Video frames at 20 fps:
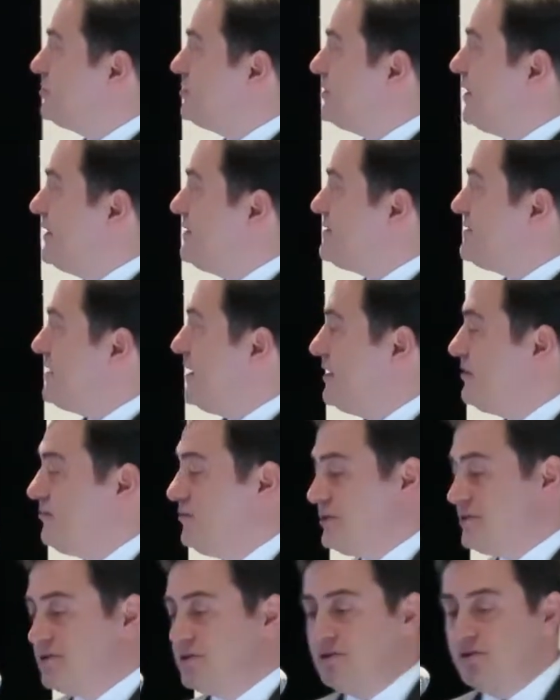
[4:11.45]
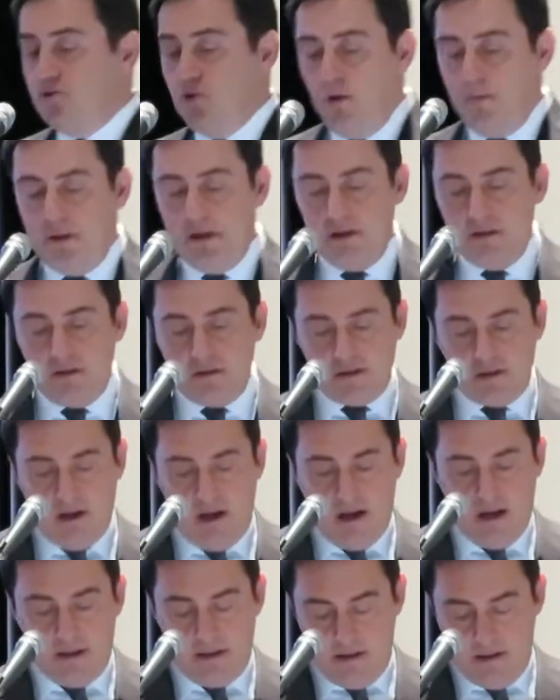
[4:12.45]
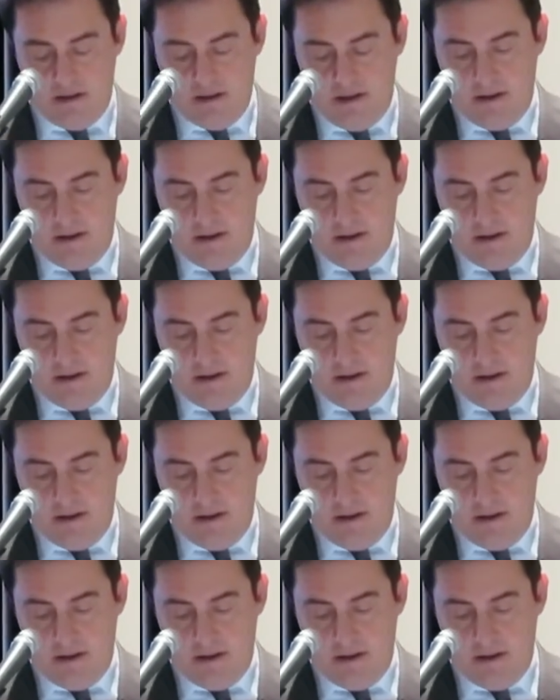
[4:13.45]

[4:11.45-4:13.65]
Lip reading: Right side was the dominant side.